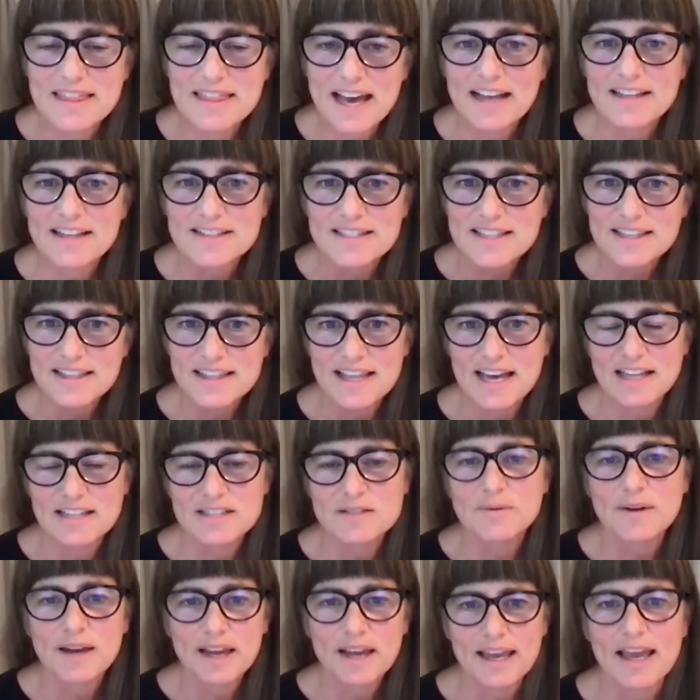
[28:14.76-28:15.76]
that's,
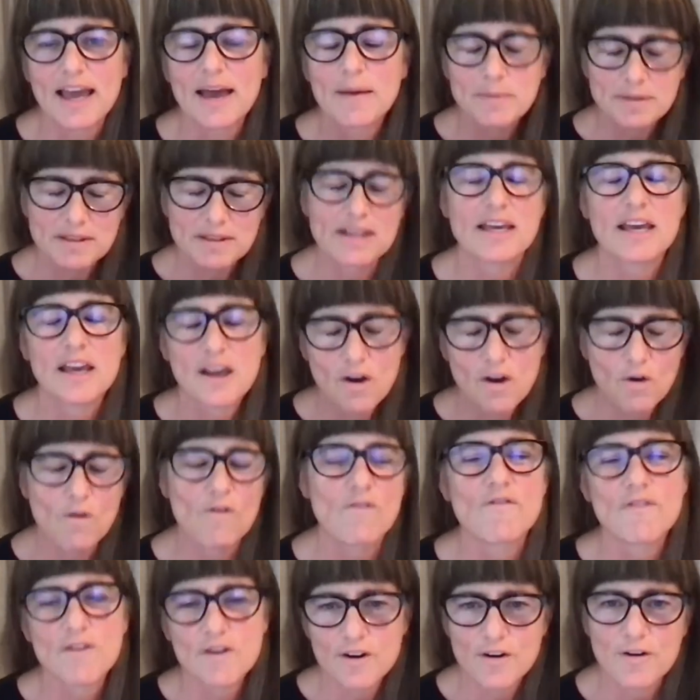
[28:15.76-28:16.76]
that's what I kept thinking
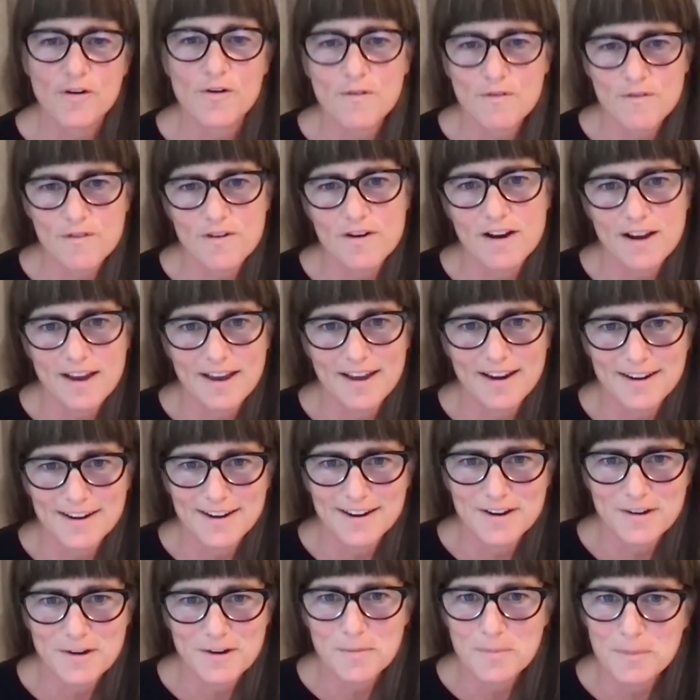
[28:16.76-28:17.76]
over and over again
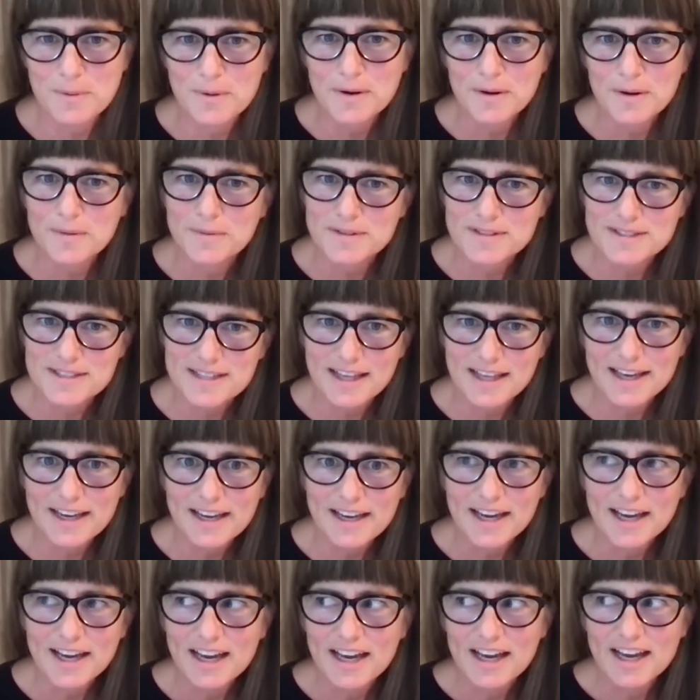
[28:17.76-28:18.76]
in your book was like,
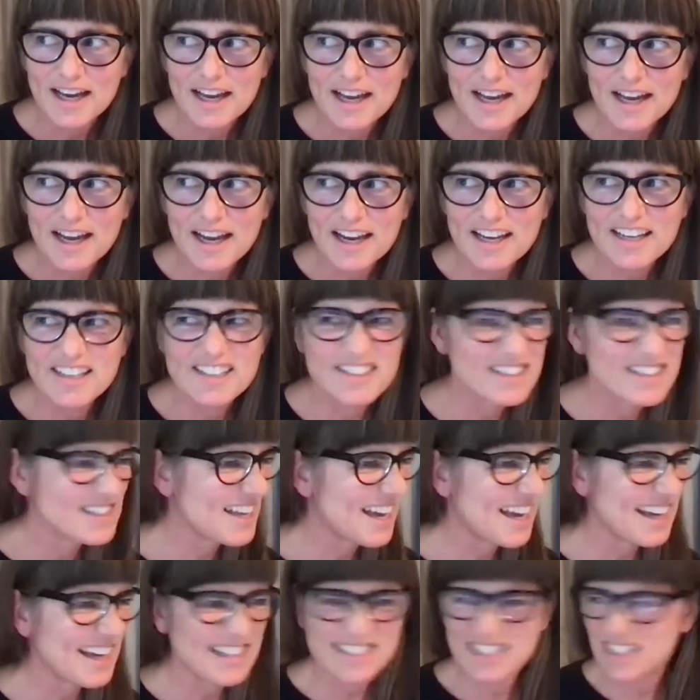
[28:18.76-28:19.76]
you just
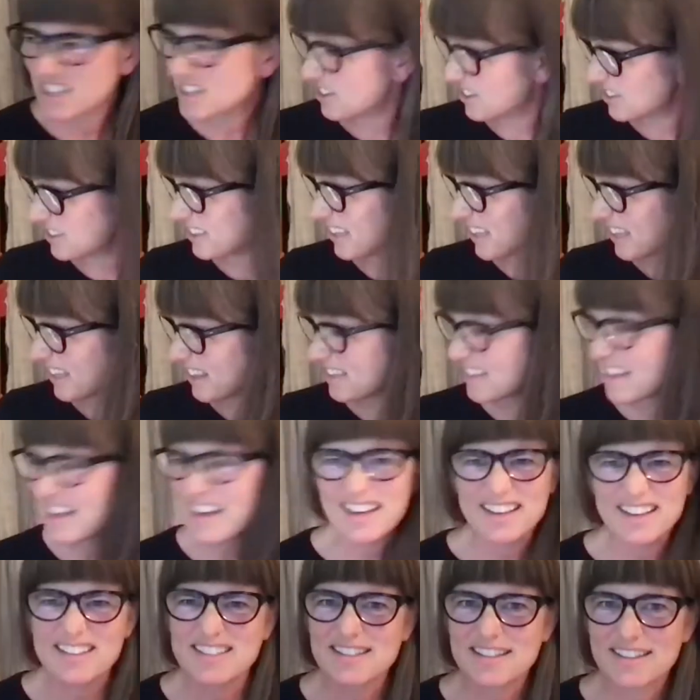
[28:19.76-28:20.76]
had to go like
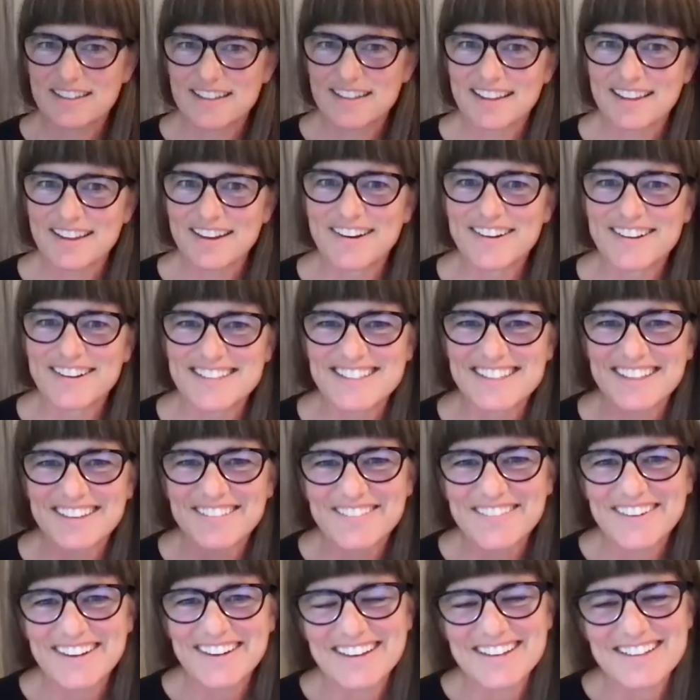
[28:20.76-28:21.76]
this, and then there was
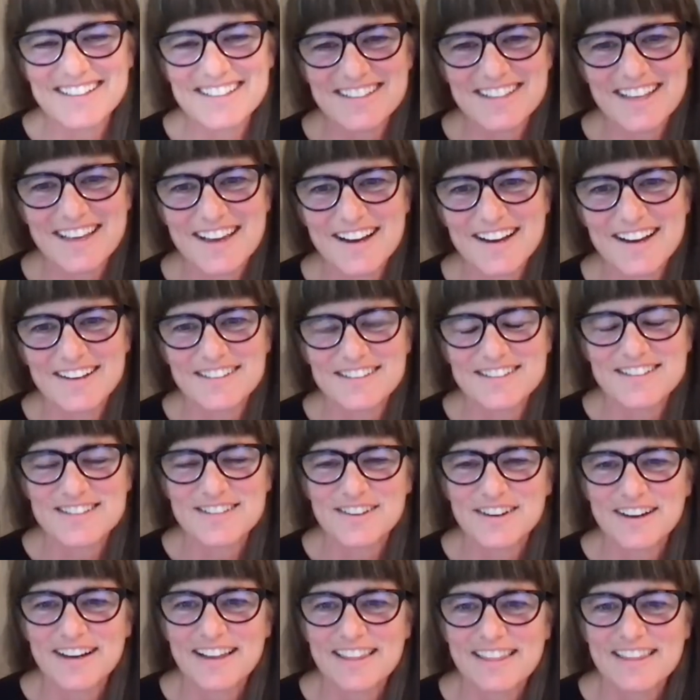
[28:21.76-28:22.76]
somebody else there. And so
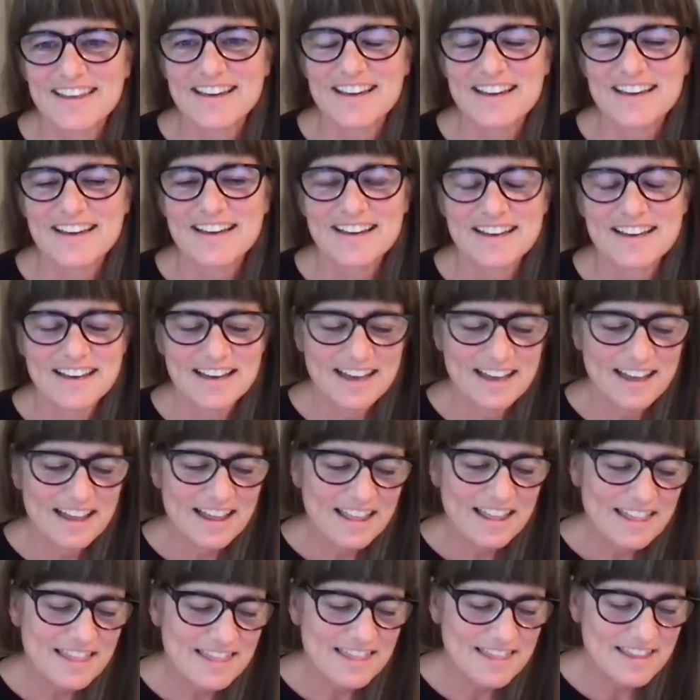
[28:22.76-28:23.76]
I think
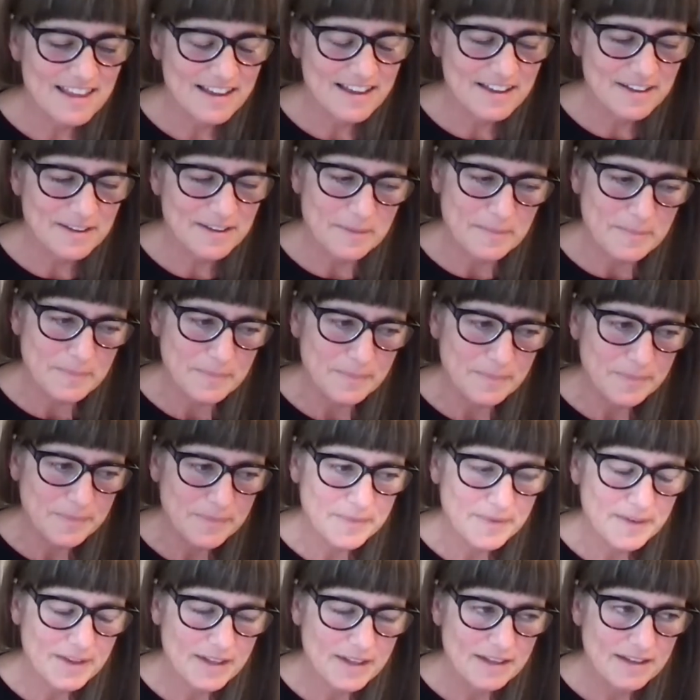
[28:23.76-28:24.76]
the,
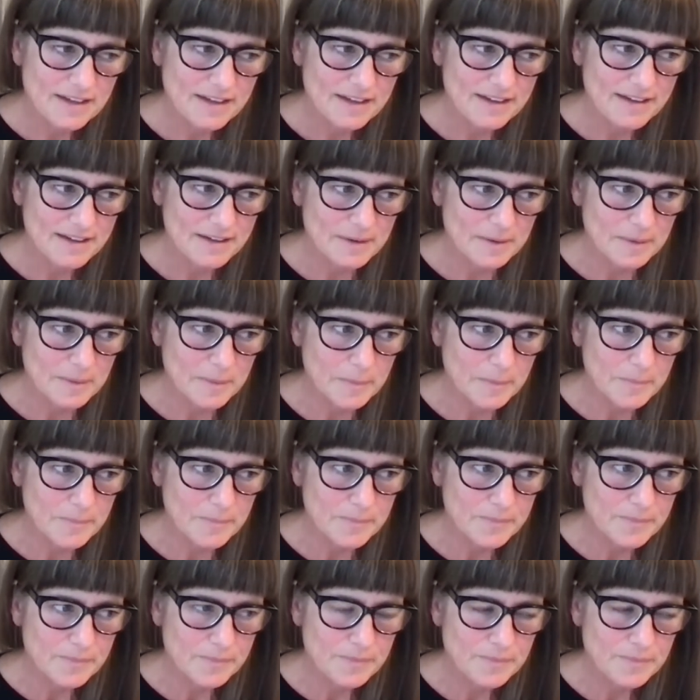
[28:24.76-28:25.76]
um,